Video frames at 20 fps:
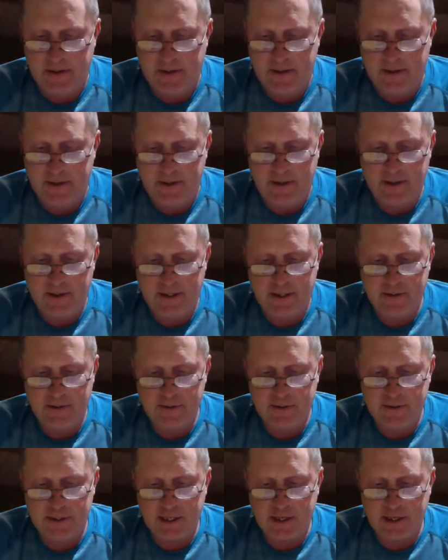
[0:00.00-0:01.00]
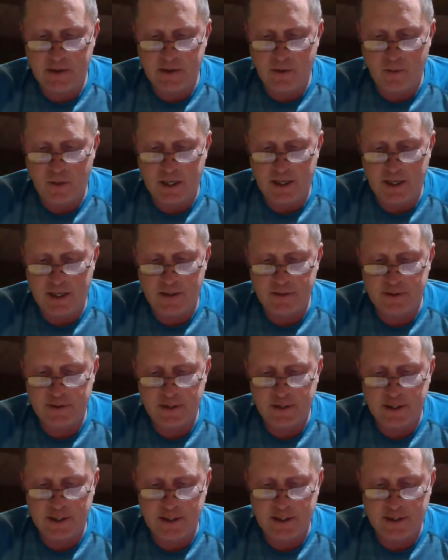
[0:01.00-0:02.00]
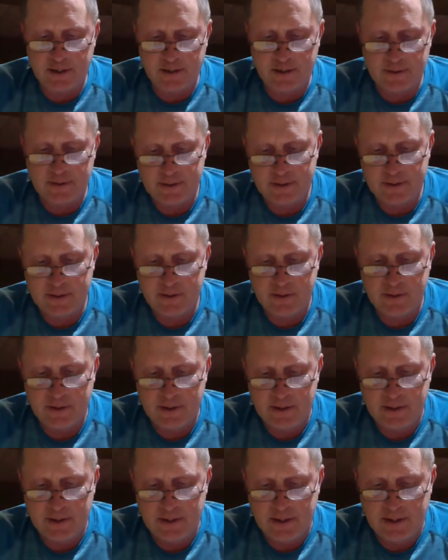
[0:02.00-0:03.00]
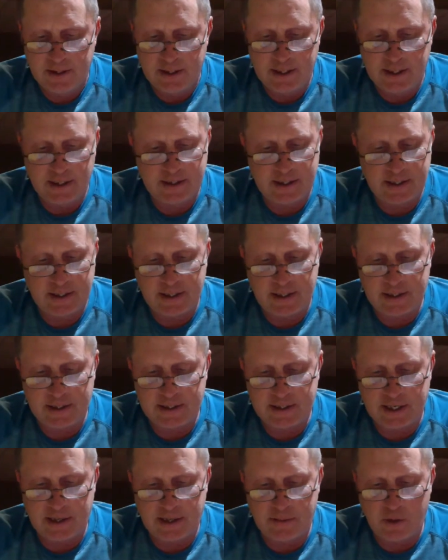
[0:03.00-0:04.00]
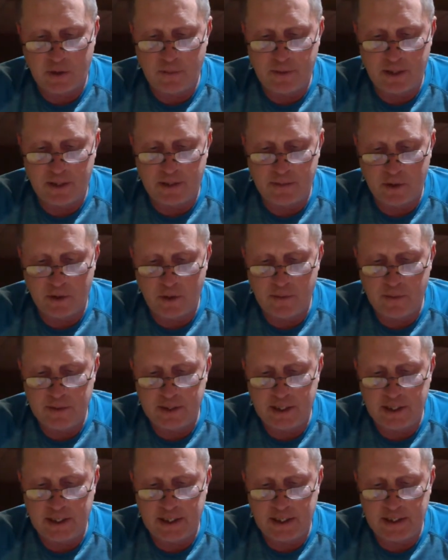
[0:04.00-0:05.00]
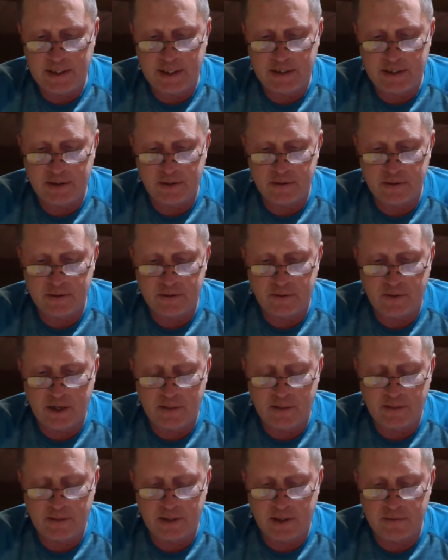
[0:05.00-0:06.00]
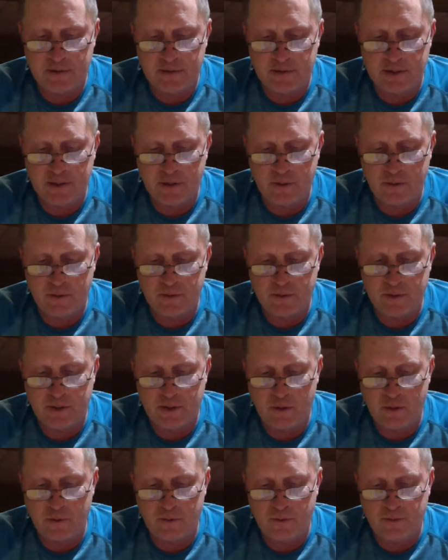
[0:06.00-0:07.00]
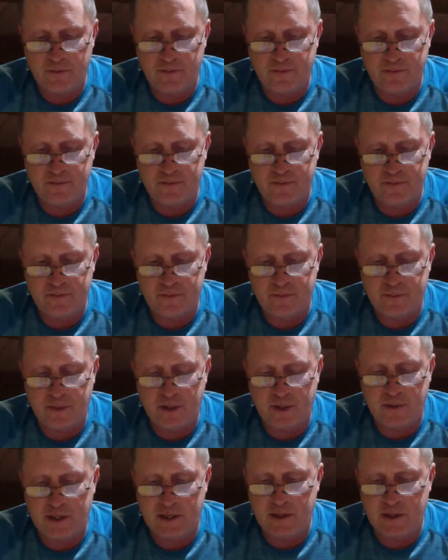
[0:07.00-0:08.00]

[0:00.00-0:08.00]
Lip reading: All right, let's take a wild shot here. Like I said, I'm hoping that he turns it around, becomes the old player that he